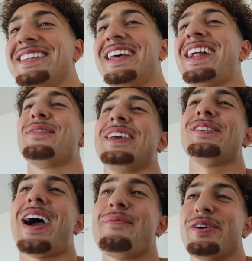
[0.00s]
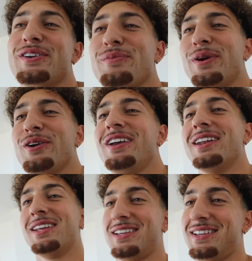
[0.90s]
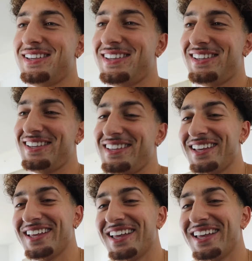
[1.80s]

Did I make you happy on your period? Yes.